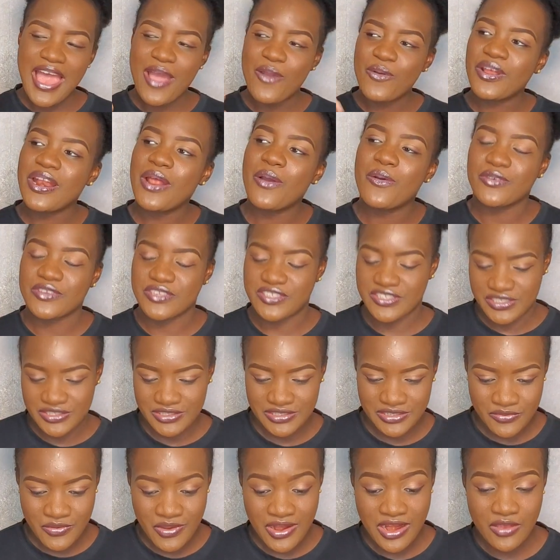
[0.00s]
when I
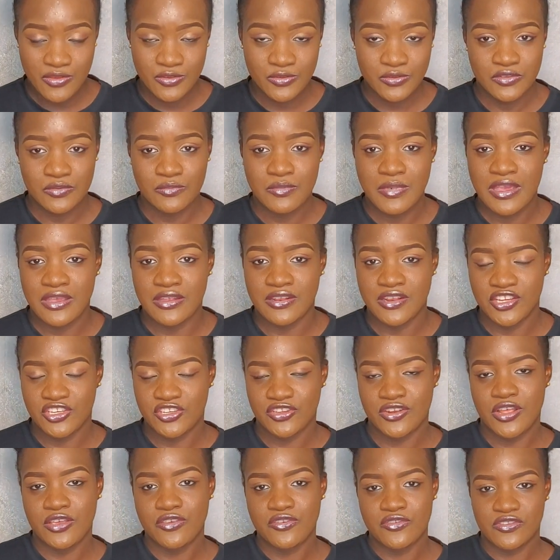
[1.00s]
was doing my
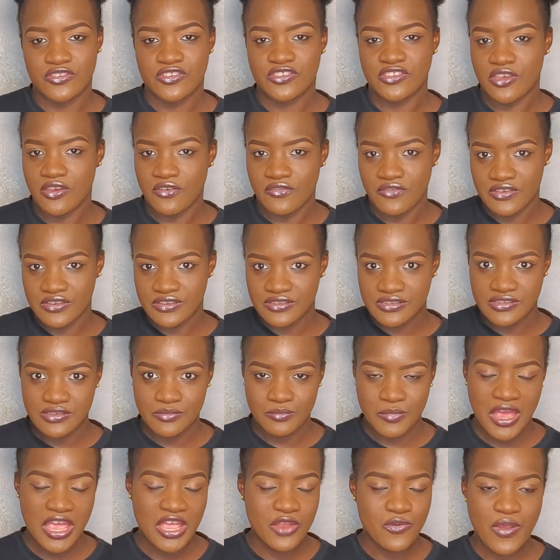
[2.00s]
national youth service,
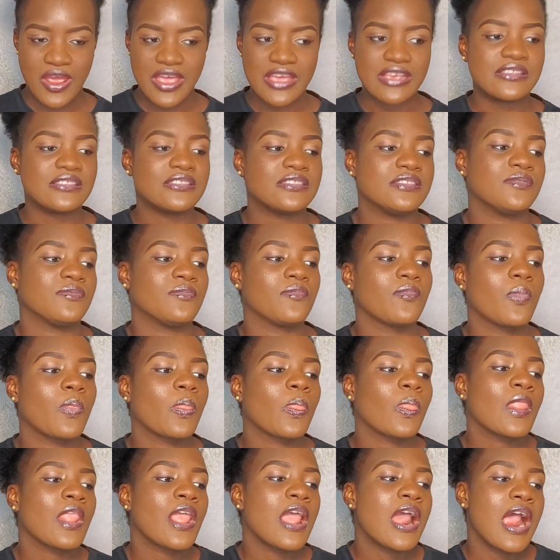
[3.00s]
my NYSC,
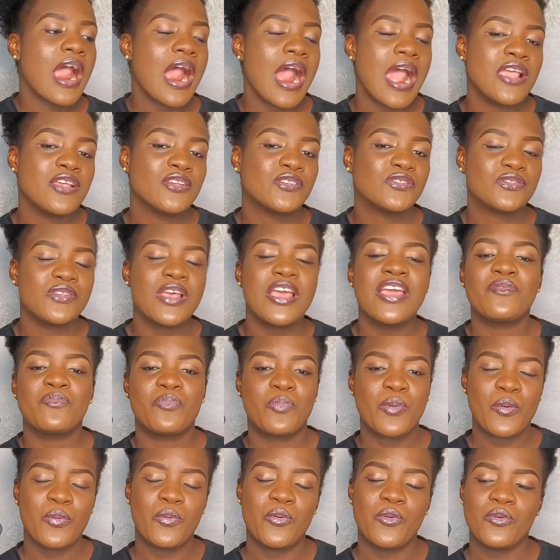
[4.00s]

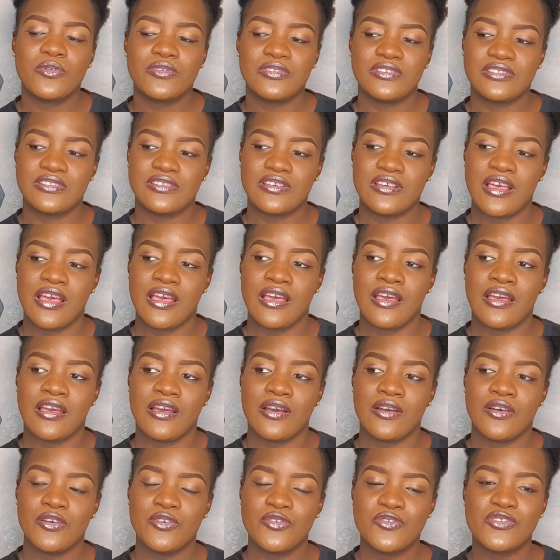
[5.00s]
people
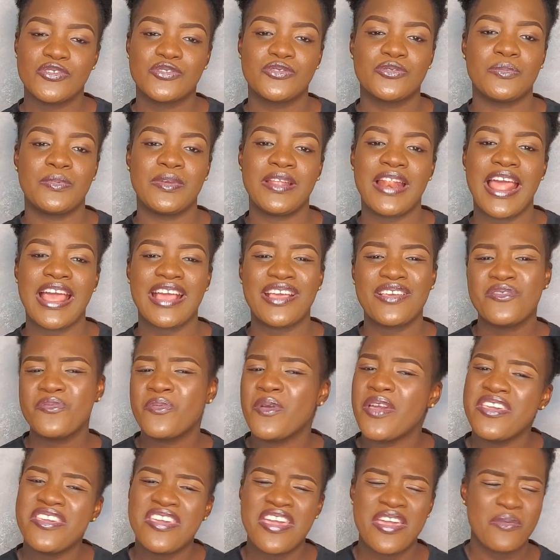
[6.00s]
used to be like,
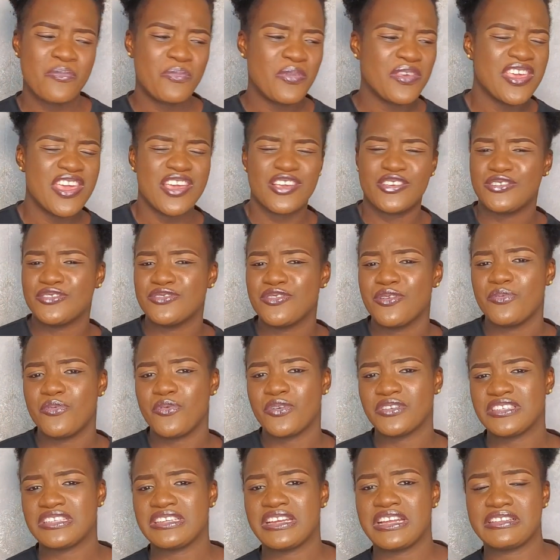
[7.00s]
well, yeah, big, you should not be
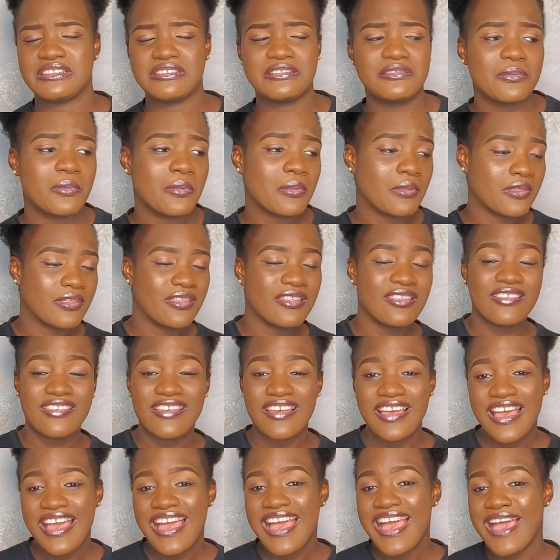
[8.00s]
watching
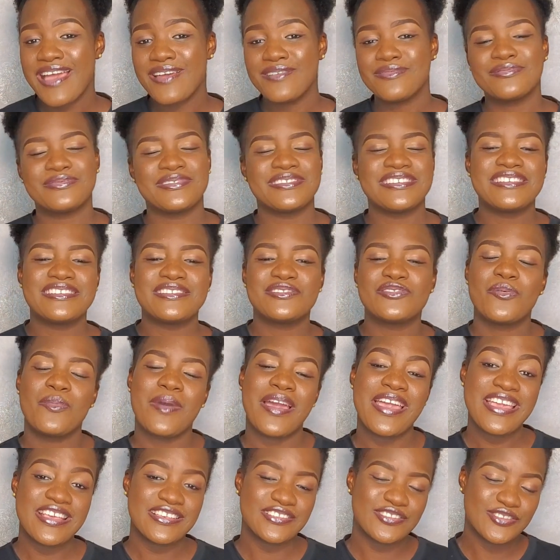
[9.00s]
cartoons. So
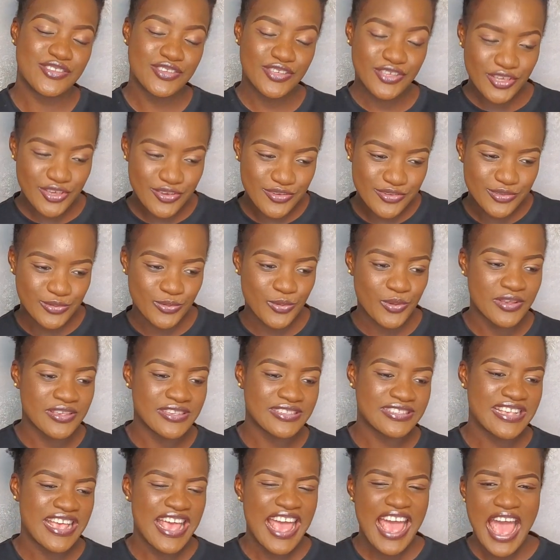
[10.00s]
my excuse
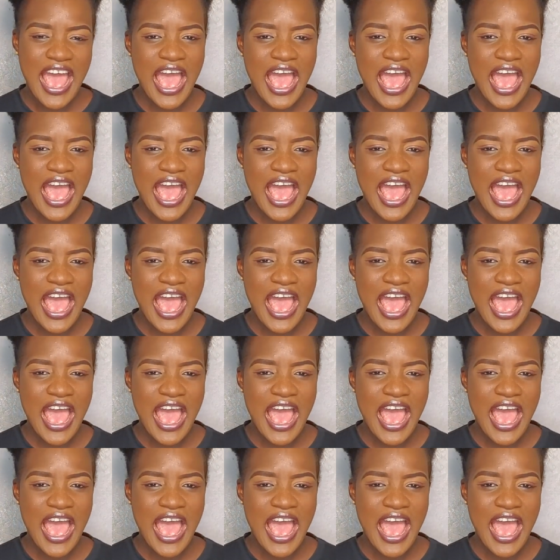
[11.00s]
was,